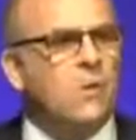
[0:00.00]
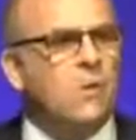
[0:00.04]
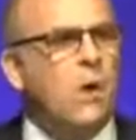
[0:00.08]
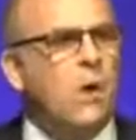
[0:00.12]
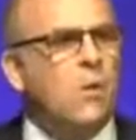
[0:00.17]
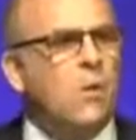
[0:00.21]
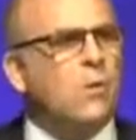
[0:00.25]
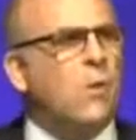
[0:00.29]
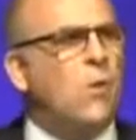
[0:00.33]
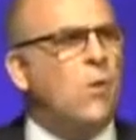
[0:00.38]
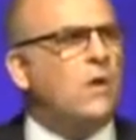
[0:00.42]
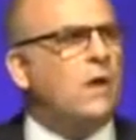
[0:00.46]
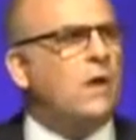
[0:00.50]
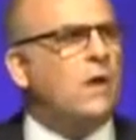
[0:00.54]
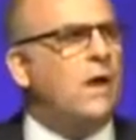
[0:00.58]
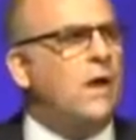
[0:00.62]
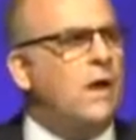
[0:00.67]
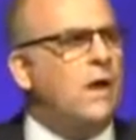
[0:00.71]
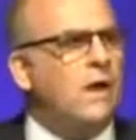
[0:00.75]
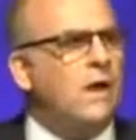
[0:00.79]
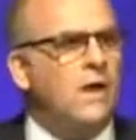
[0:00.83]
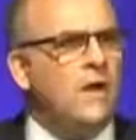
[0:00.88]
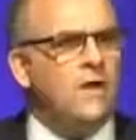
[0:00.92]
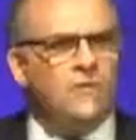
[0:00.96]
The world
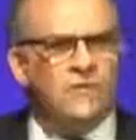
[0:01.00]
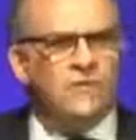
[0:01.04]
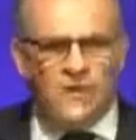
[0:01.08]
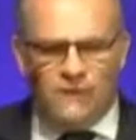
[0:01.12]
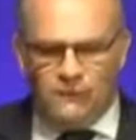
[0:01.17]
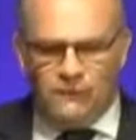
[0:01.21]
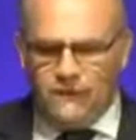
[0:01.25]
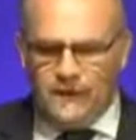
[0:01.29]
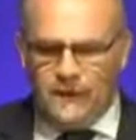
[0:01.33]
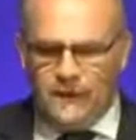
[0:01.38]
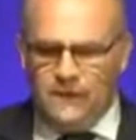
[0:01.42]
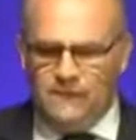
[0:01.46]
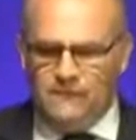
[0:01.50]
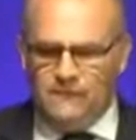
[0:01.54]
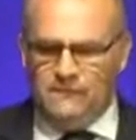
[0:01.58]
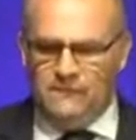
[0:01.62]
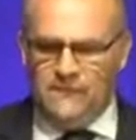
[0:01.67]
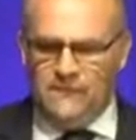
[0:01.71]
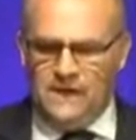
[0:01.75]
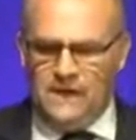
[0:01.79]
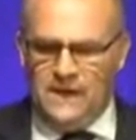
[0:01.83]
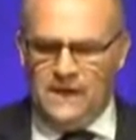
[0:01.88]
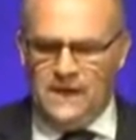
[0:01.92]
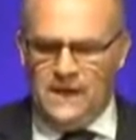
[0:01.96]
order has shifted.
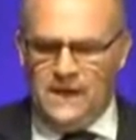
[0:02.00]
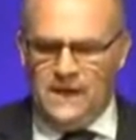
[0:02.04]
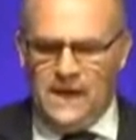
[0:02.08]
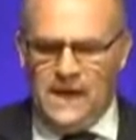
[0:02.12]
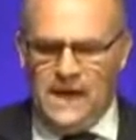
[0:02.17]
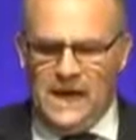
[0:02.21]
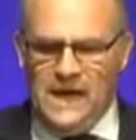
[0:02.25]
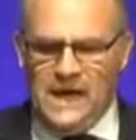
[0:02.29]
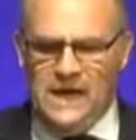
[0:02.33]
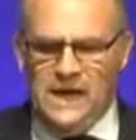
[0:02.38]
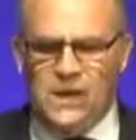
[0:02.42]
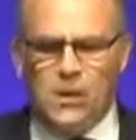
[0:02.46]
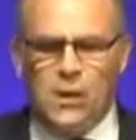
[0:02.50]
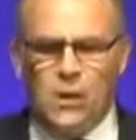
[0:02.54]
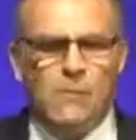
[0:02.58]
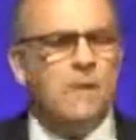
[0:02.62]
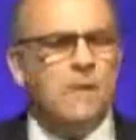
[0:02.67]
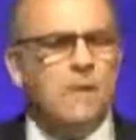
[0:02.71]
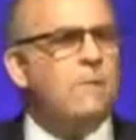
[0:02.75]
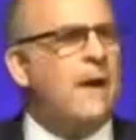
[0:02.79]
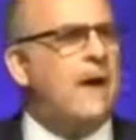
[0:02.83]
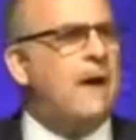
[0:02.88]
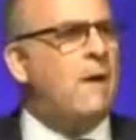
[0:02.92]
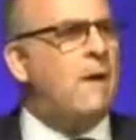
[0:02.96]

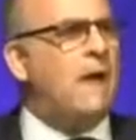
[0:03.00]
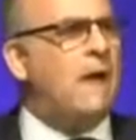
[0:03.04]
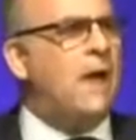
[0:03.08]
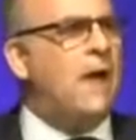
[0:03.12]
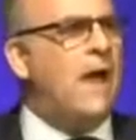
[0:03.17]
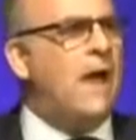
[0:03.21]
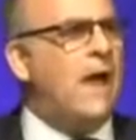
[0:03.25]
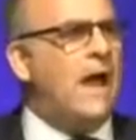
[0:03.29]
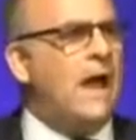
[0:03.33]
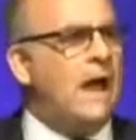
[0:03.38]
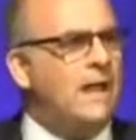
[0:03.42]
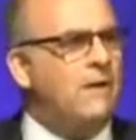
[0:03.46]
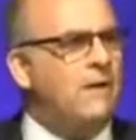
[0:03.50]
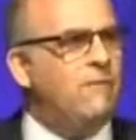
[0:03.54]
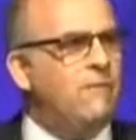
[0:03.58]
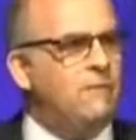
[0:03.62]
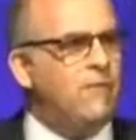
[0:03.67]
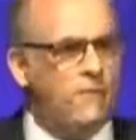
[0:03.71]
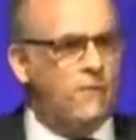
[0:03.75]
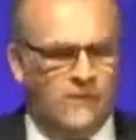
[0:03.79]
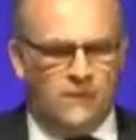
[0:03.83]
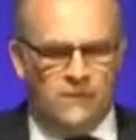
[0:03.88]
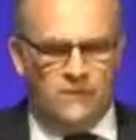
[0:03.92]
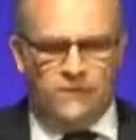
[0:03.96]
Economic power and
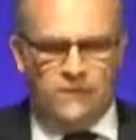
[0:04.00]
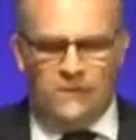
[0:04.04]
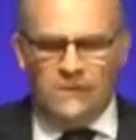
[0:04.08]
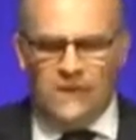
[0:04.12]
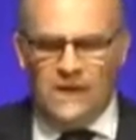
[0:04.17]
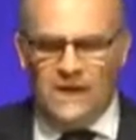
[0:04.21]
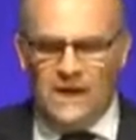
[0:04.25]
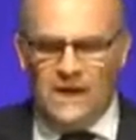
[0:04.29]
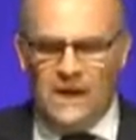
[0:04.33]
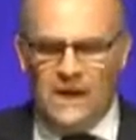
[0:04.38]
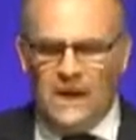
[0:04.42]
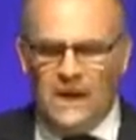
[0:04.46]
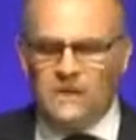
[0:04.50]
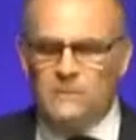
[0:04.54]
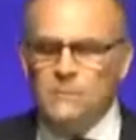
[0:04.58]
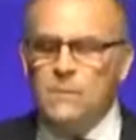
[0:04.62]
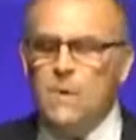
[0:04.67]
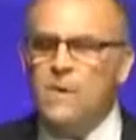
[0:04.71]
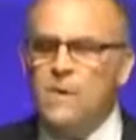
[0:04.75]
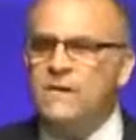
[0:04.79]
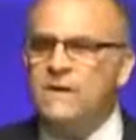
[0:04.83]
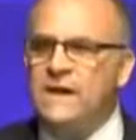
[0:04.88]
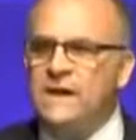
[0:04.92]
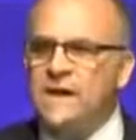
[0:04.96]
influence
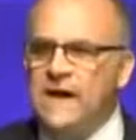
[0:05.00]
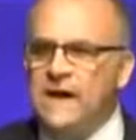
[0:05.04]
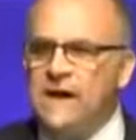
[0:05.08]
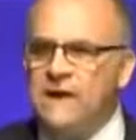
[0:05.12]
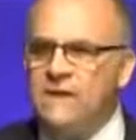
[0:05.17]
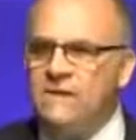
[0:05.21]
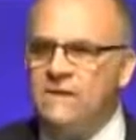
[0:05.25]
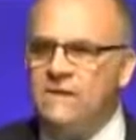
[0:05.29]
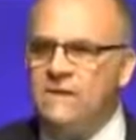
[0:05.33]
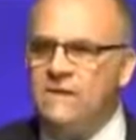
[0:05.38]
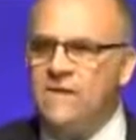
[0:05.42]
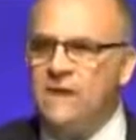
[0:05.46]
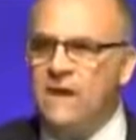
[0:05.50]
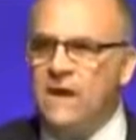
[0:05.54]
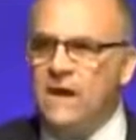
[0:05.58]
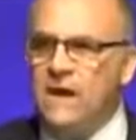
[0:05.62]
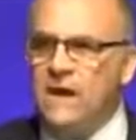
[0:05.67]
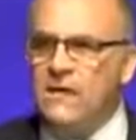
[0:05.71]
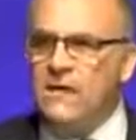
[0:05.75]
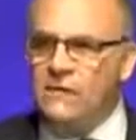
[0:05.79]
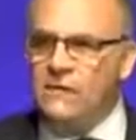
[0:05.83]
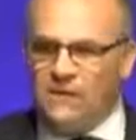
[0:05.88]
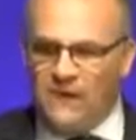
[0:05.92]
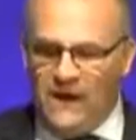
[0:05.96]
is moving east
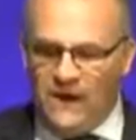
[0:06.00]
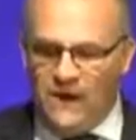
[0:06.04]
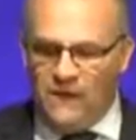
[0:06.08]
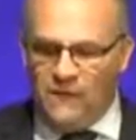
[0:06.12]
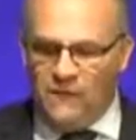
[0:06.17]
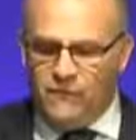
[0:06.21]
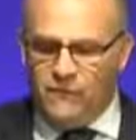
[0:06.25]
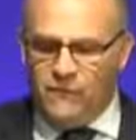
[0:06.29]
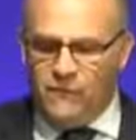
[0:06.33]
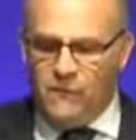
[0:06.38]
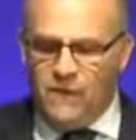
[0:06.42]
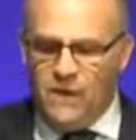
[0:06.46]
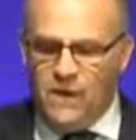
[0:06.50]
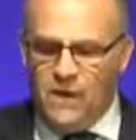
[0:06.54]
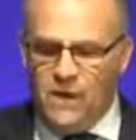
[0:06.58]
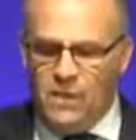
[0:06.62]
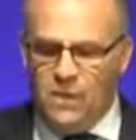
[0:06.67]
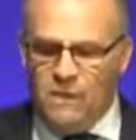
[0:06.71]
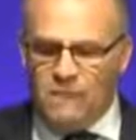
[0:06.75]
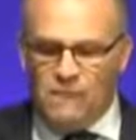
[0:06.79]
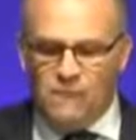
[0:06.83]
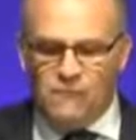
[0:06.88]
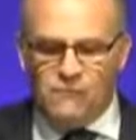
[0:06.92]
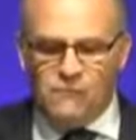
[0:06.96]
and south
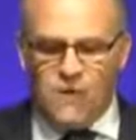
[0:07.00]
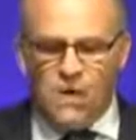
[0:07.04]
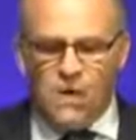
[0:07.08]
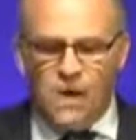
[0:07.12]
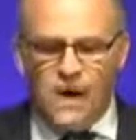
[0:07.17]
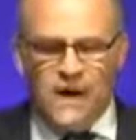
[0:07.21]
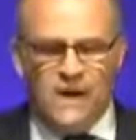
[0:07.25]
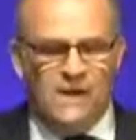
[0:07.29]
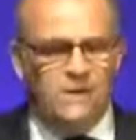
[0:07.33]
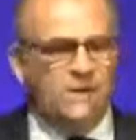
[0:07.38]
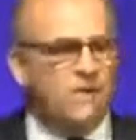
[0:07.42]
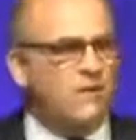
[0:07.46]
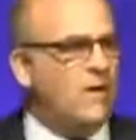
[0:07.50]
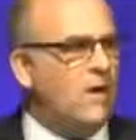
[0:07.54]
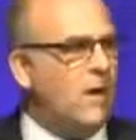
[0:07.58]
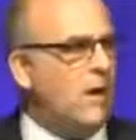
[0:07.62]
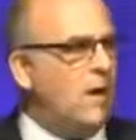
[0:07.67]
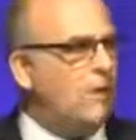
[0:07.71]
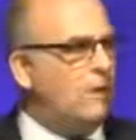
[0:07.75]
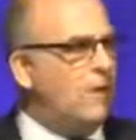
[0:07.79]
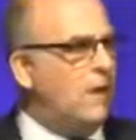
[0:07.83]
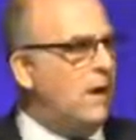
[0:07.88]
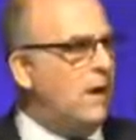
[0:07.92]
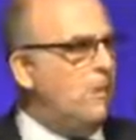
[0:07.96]
with the rise
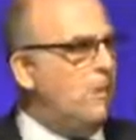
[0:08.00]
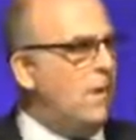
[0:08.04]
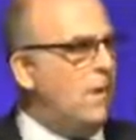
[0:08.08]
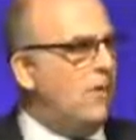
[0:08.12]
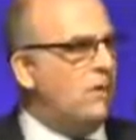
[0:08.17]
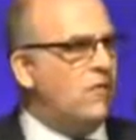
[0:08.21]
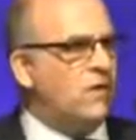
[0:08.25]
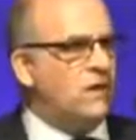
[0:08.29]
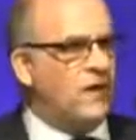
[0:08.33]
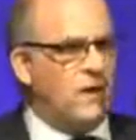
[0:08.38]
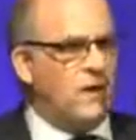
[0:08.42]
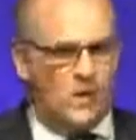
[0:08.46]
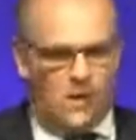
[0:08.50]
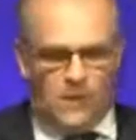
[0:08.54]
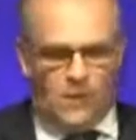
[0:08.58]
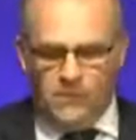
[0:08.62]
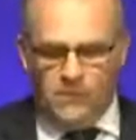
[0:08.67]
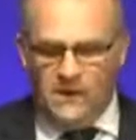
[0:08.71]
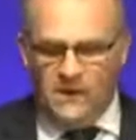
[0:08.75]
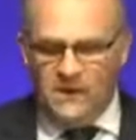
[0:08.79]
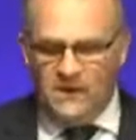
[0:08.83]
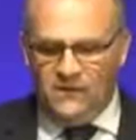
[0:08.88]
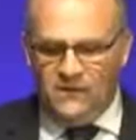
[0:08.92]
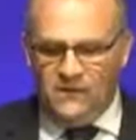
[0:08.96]
of the emerging
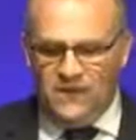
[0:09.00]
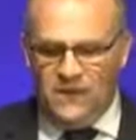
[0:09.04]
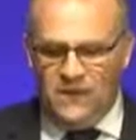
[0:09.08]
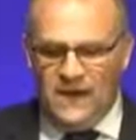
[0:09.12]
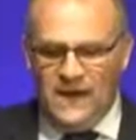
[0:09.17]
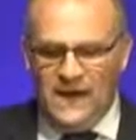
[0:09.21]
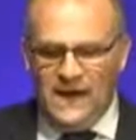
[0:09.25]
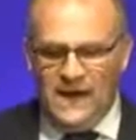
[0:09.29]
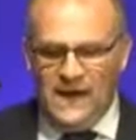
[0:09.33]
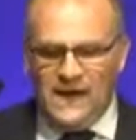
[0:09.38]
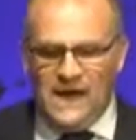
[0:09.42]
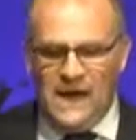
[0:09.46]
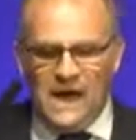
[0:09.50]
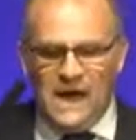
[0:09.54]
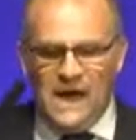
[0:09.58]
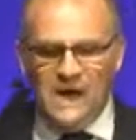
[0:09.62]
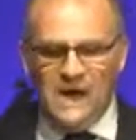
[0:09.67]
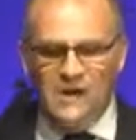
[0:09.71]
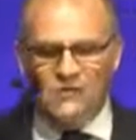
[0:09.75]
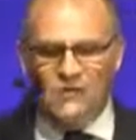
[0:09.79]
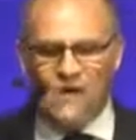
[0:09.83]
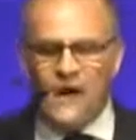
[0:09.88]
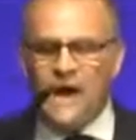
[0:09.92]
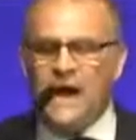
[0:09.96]
economies in
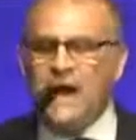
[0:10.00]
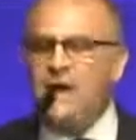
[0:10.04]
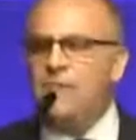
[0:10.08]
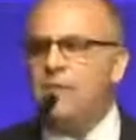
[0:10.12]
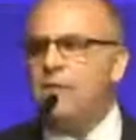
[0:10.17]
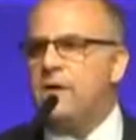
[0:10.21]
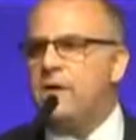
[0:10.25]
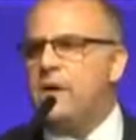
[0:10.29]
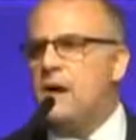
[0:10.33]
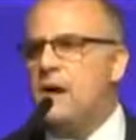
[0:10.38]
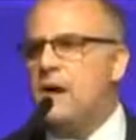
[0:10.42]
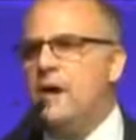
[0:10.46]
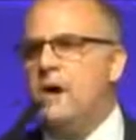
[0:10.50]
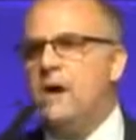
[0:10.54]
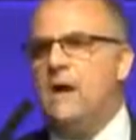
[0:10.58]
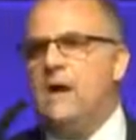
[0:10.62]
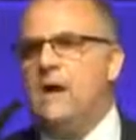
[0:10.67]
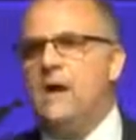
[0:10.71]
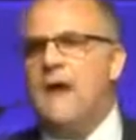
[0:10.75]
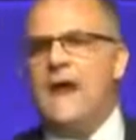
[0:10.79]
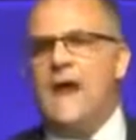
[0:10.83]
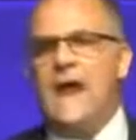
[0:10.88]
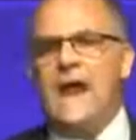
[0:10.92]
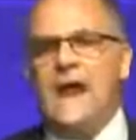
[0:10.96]
Asia, Africa
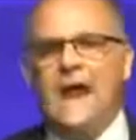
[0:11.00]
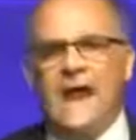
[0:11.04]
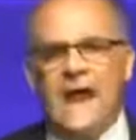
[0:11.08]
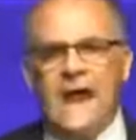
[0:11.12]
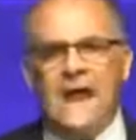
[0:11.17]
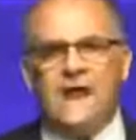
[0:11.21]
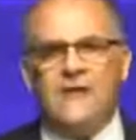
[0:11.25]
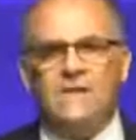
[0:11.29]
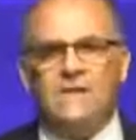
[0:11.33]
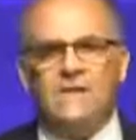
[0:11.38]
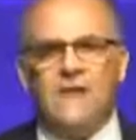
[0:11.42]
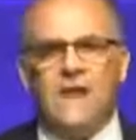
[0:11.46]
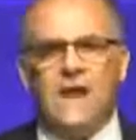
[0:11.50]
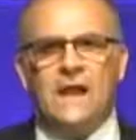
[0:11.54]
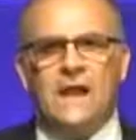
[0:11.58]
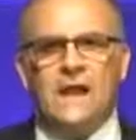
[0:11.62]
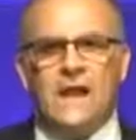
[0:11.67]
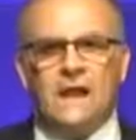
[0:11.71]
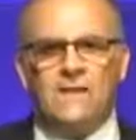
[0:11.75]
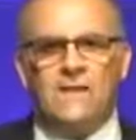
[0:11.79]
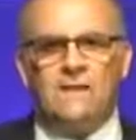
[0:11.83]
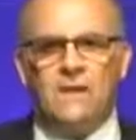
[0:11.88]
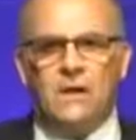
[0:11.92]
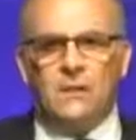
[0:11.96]
and
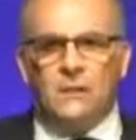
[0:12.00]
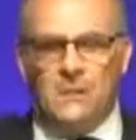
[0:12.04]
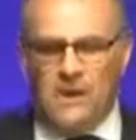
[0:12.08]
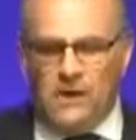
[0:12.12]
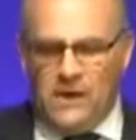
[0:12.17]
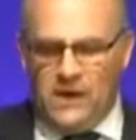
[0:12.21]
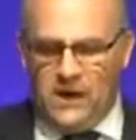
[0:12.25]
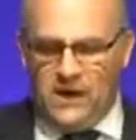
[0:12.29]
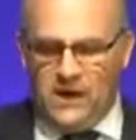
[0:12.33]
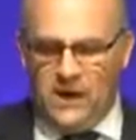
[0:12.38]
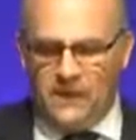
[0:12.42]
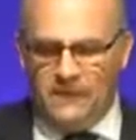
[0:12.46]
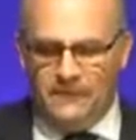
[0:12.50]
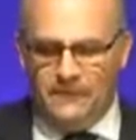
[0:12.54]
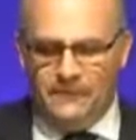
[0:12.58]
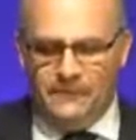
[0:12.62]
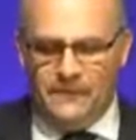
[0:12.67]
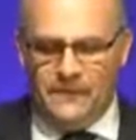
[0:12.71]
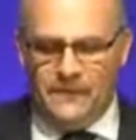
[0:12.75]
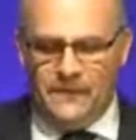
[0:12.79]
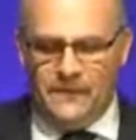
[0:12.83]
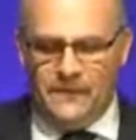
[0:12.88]
Latin America.